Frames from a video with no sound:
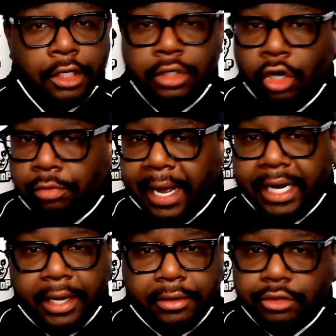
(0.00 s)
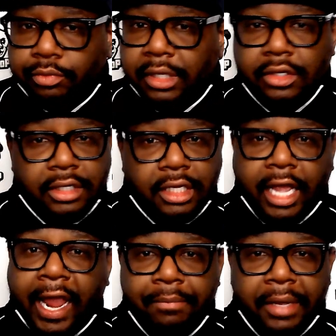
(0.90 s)
Nobody else really in the
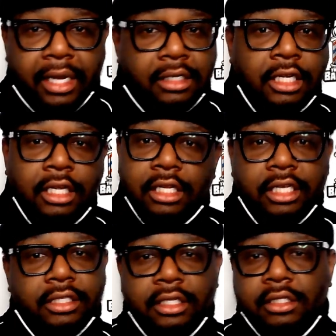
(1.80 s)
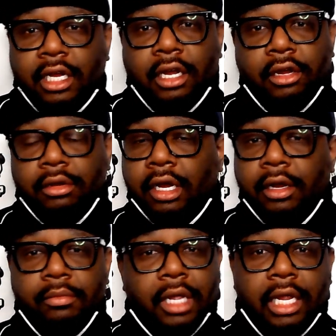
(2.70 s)
game, man. Listen,
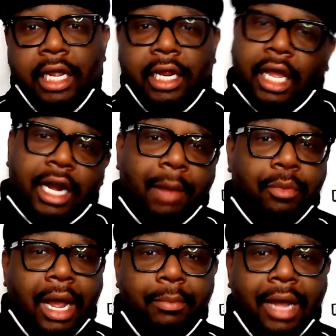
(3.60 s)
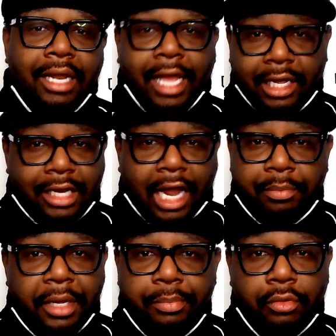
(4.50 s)
and I like a lot of
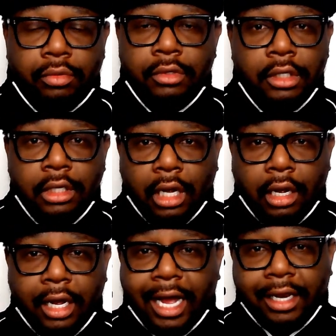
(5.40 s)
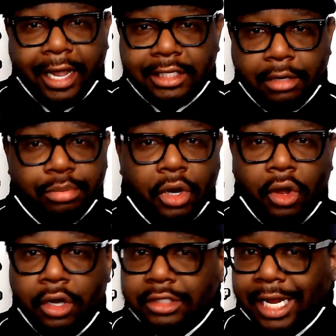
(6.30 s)
people. I like their
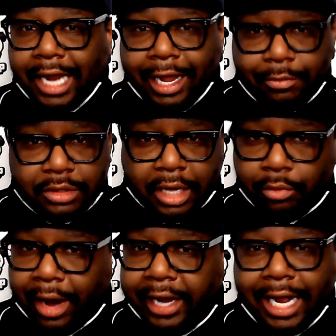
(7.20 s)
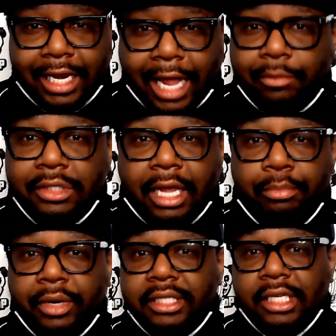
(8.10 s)
blogs. I like what they write. I like what they
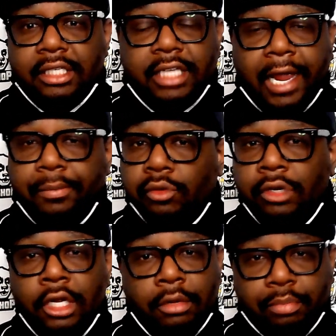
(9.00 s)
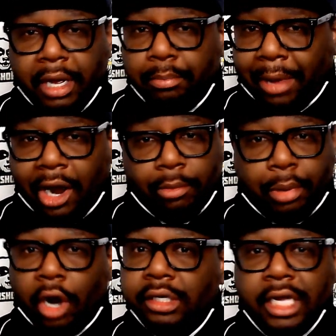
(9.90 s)
bring to the table. But
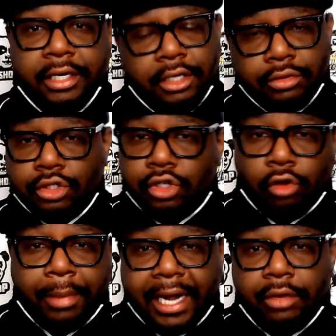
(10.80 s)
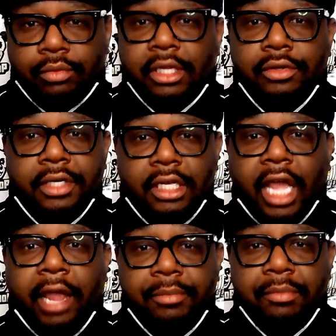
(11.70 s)
bar none, there's nobody realer in the
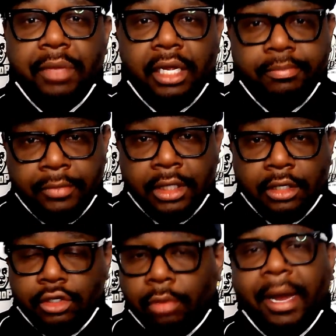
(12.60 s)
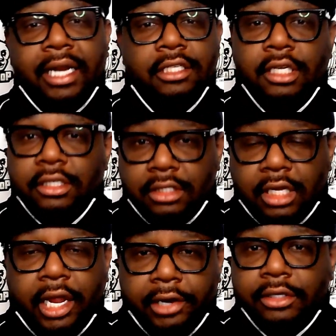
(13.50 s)
game than me. Nobody's going to sit
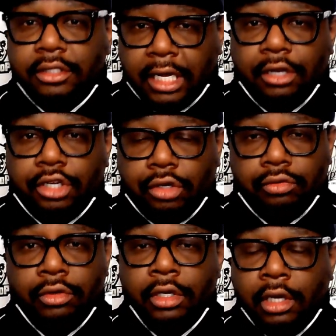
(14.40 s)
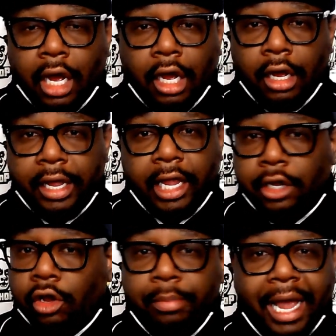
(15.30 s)
here and tell you and
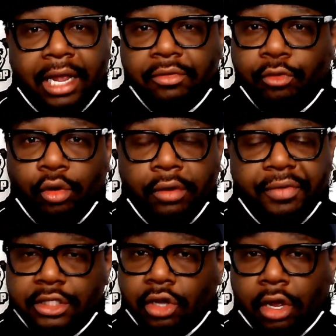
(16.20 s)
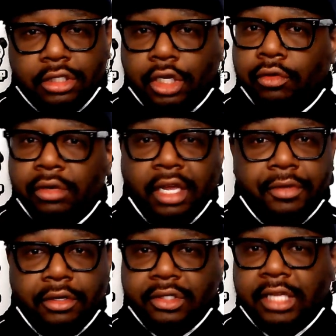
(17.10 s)
go back and forth and talk to you and give
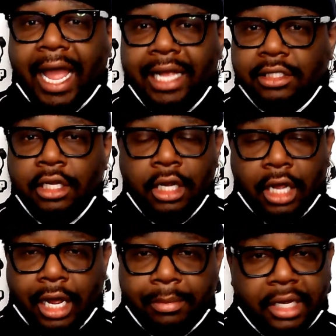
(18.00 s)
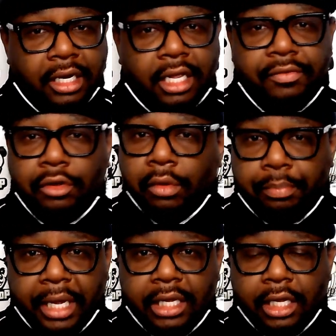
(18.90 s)
you stats. I'm going to give you
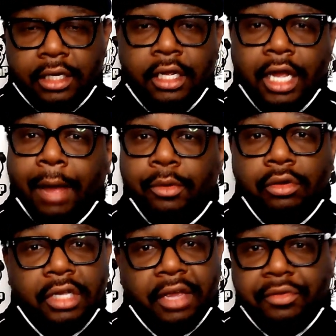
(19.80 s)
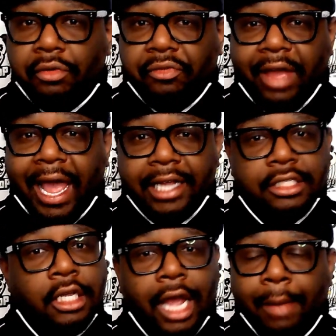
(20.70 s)
opinion. I'm going to give you
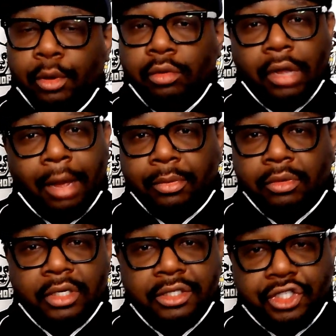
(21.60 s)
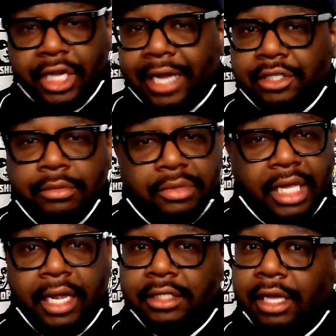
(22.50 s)
facts. I'm going to conject some
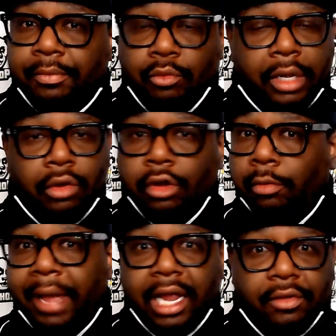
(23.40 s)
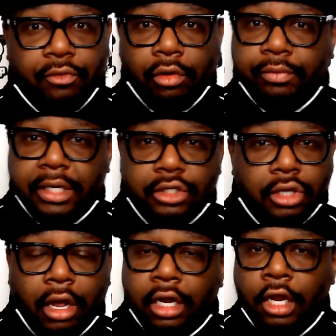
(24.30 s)
things. We're going to go back and forth. We could
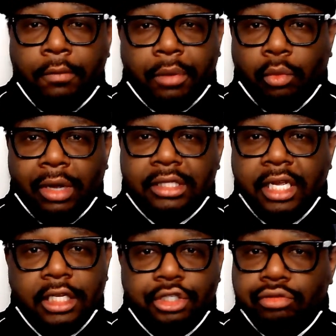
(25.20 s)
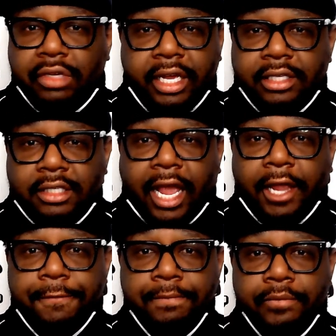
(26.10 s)
talk. But one thing that you can't say